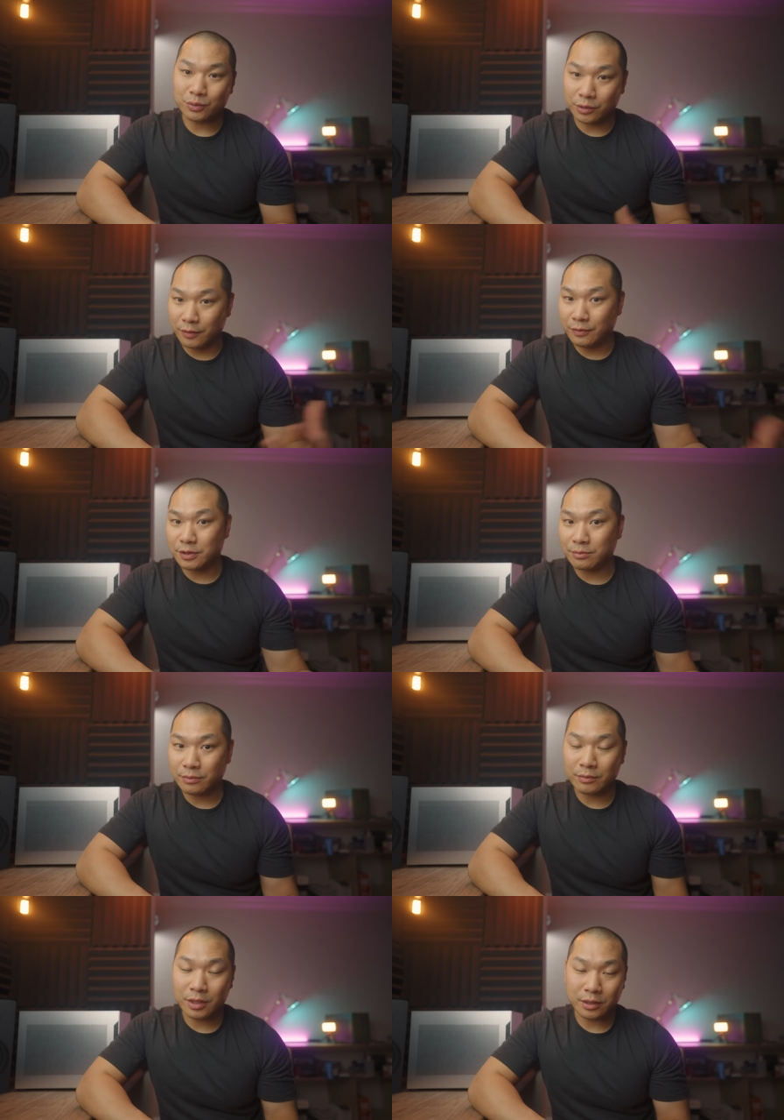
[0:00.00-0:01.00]
We'll give you
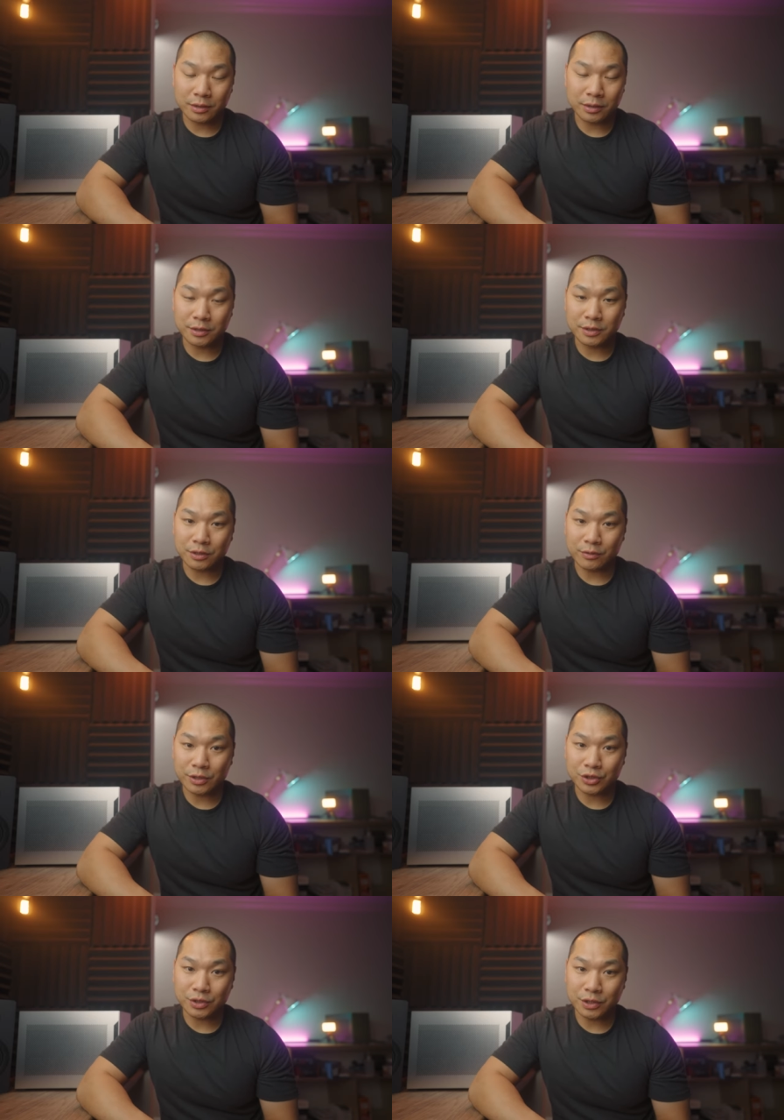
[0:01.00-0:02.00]
some
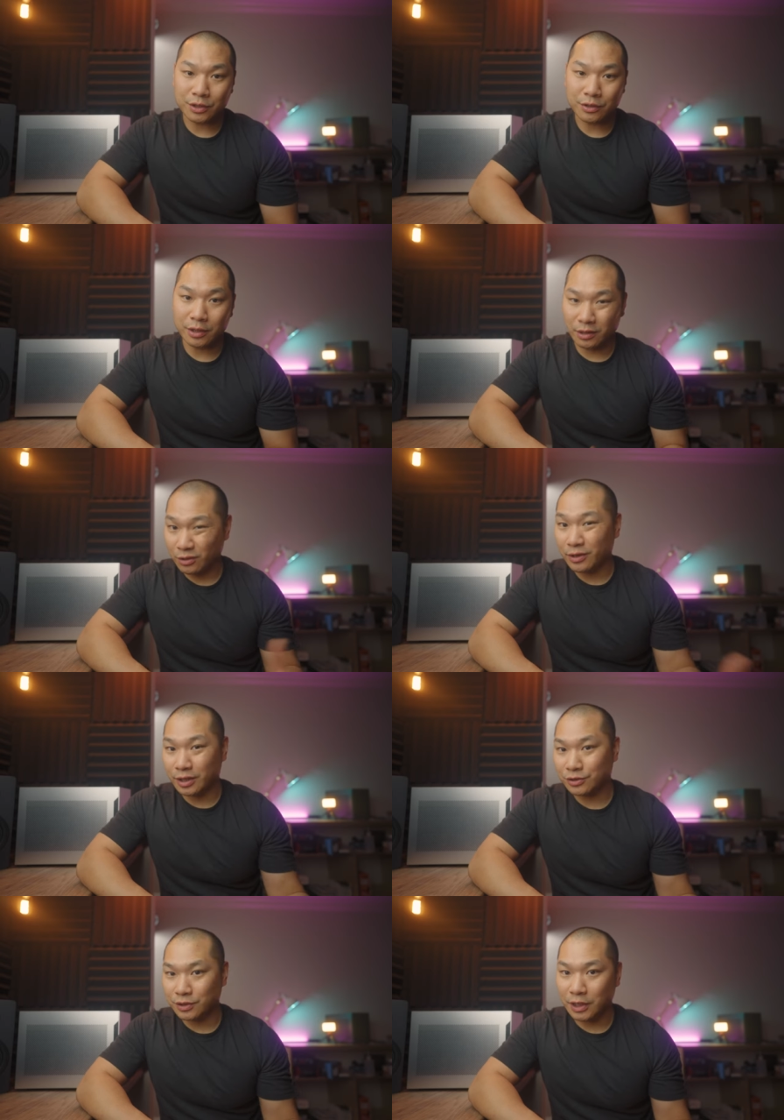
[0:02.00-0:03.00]
considerations here in a little
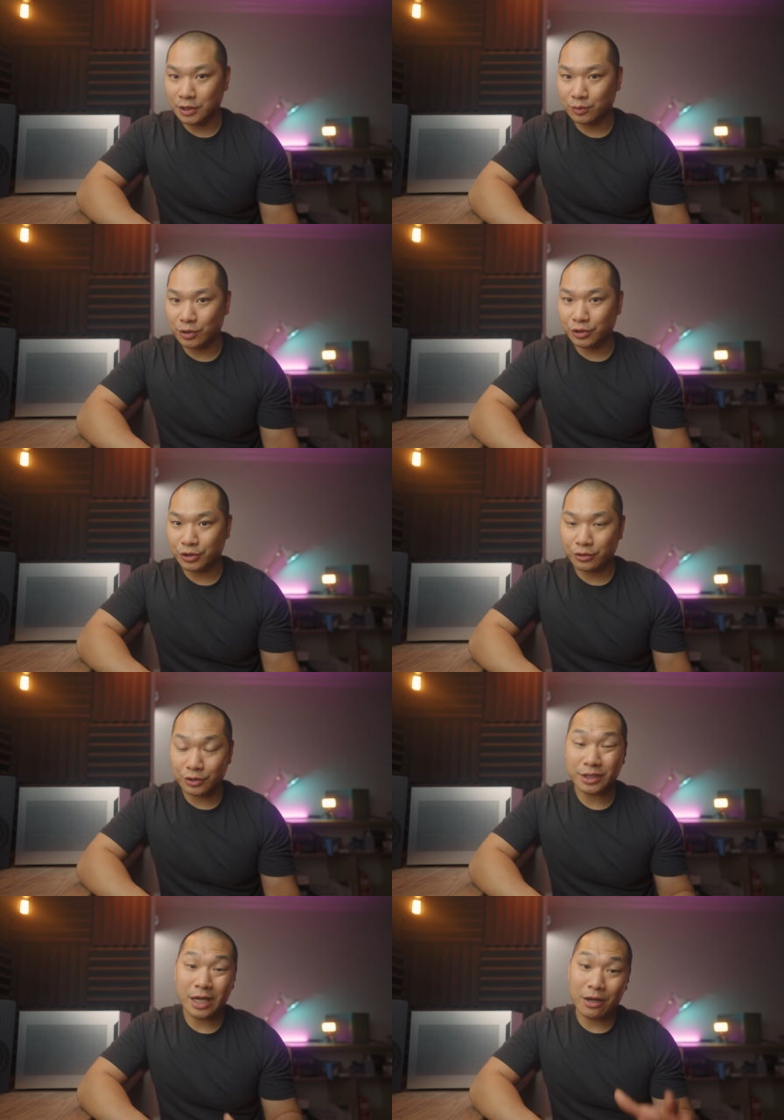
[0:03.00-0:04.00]
exercise where I'll show you
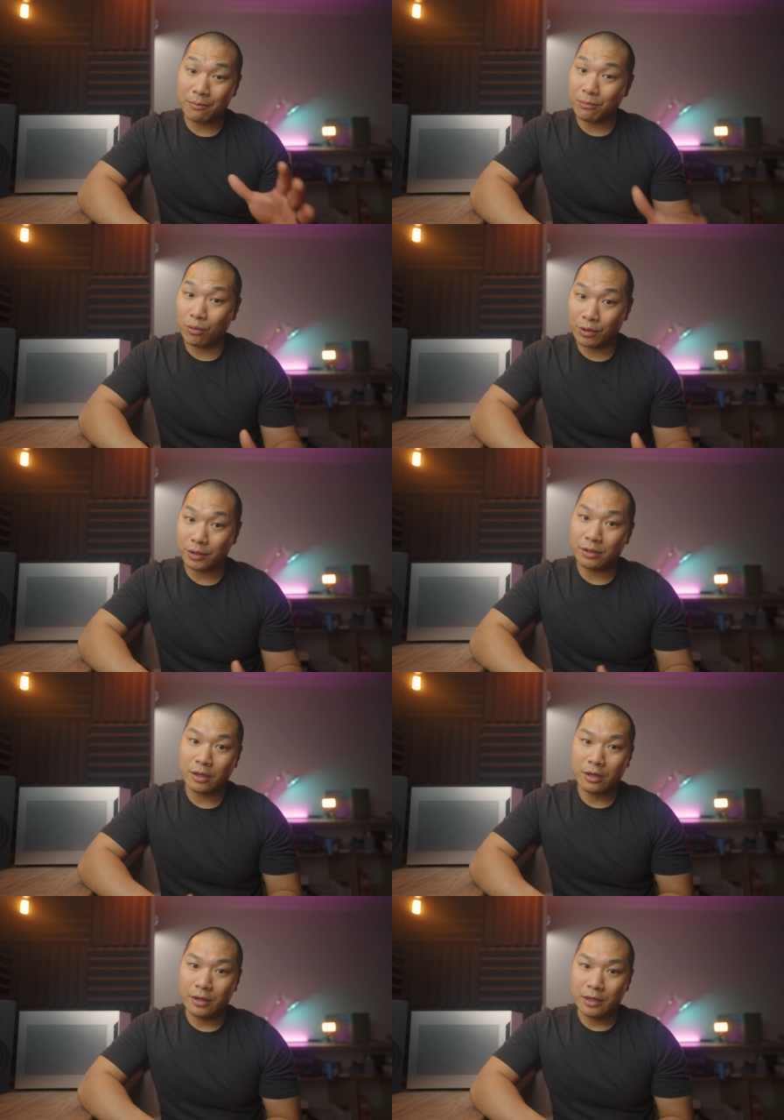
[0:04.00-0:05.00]
just how important
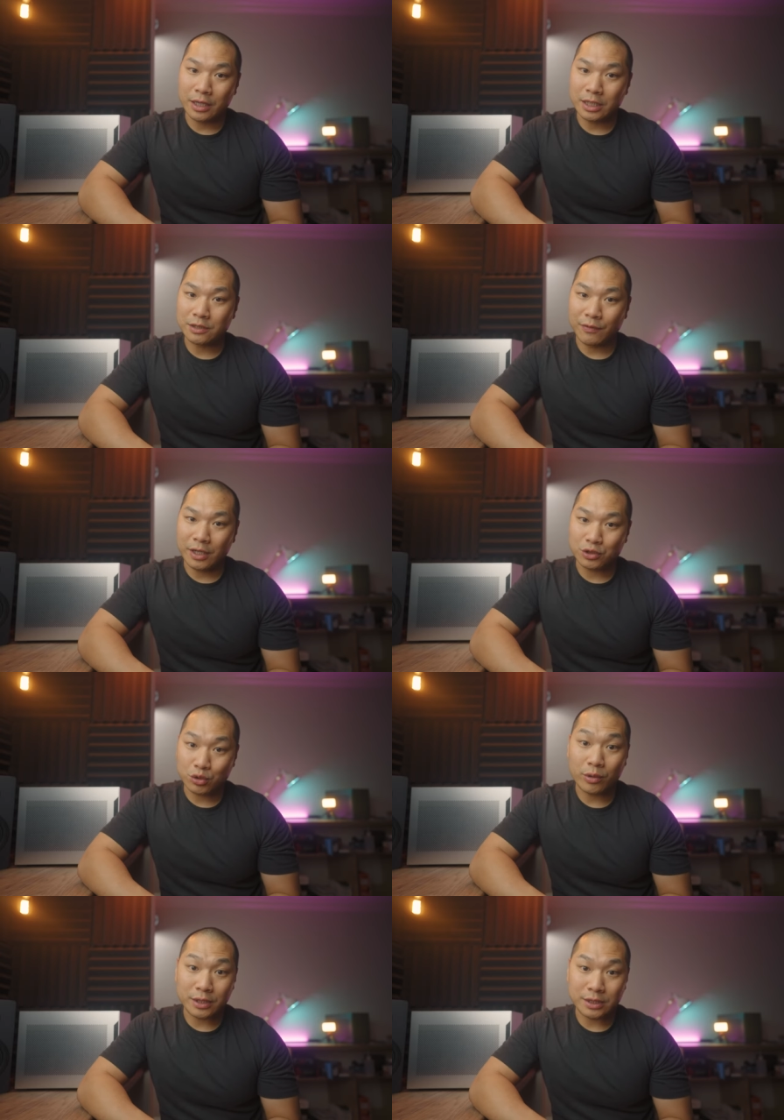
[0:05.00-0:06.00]
case fan
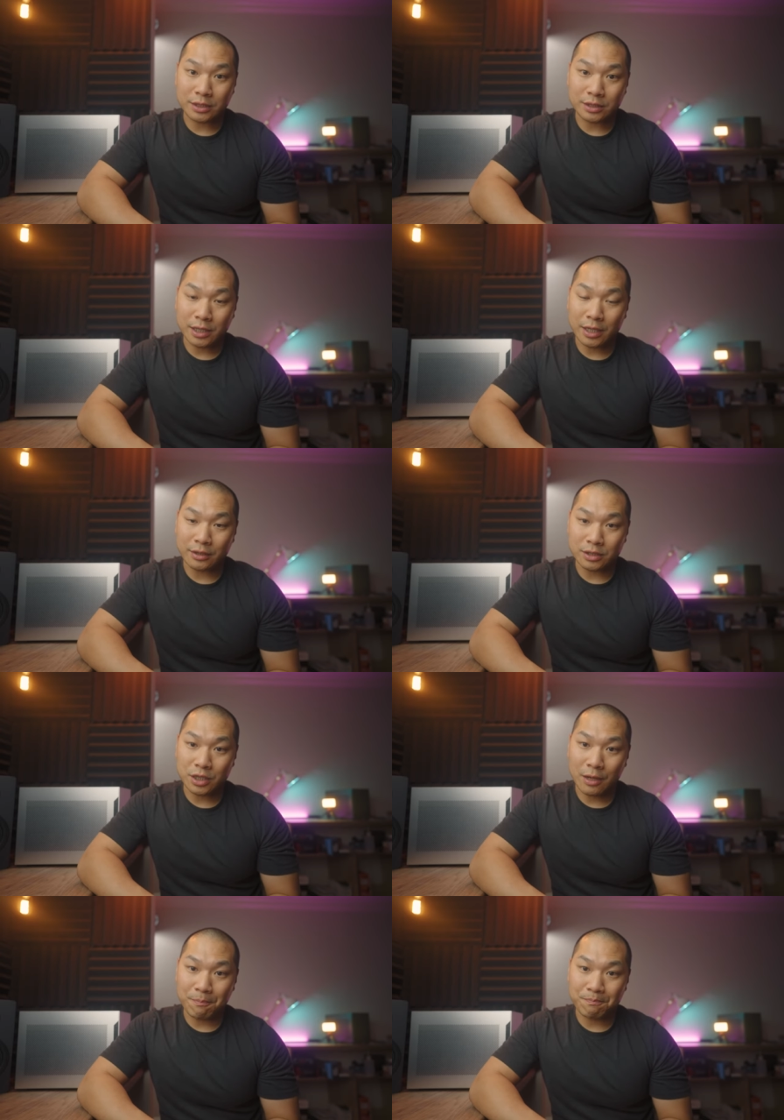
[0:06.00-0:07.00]
choice is at the
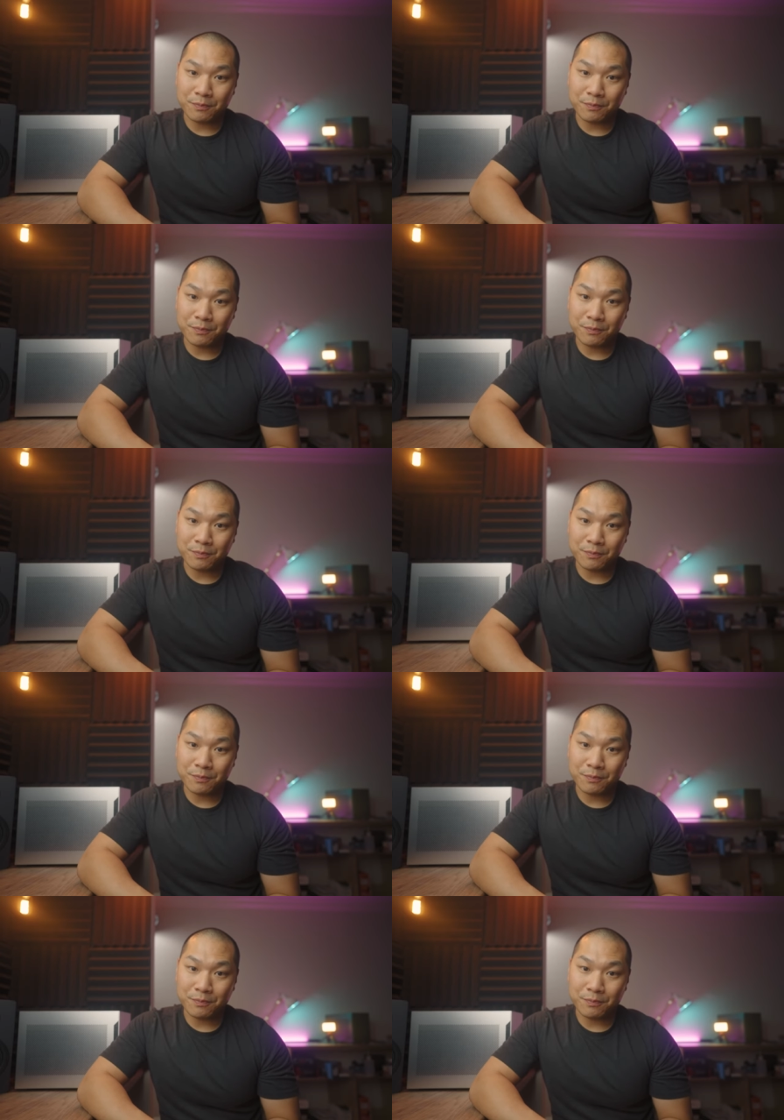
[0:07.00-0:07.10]
top.